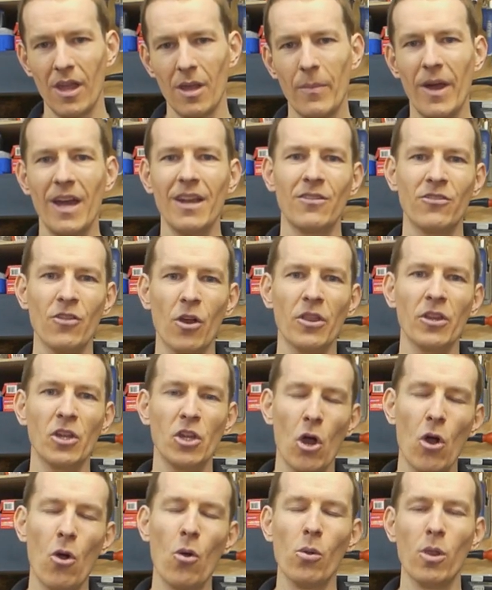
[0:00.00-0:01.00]
But it's not the
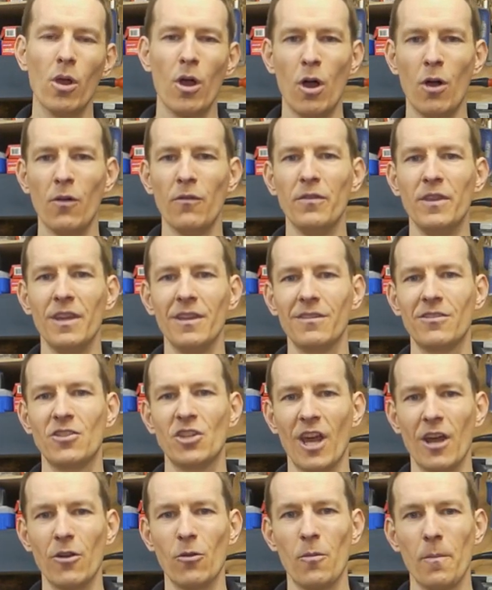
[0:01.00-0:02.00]
goal of this
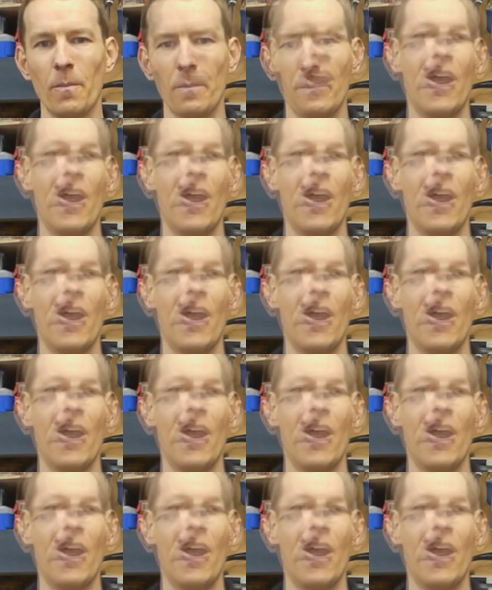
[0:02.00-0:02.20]
channel.